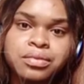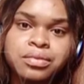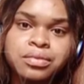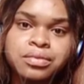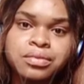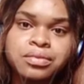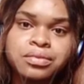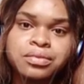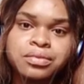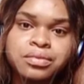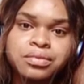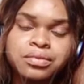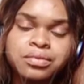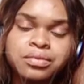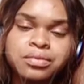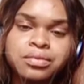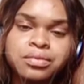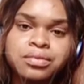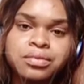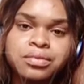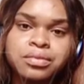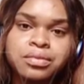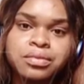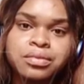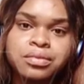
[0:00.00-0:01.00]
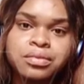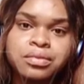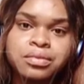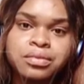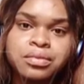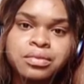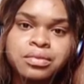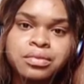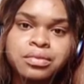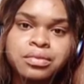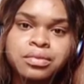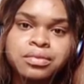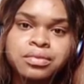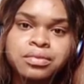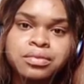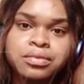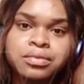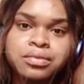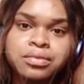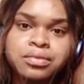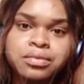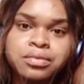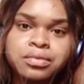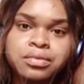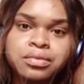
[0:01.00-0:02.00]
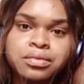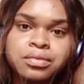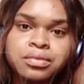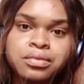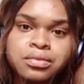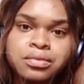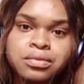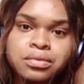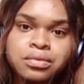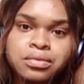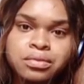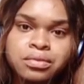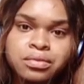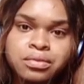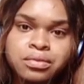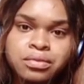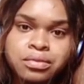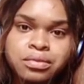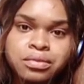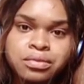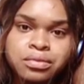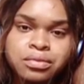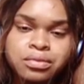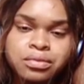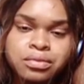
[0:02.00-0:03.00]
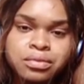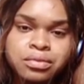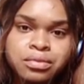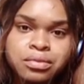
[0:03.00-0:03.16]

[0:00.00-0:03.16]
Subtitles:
No words are spoken by the person on screen.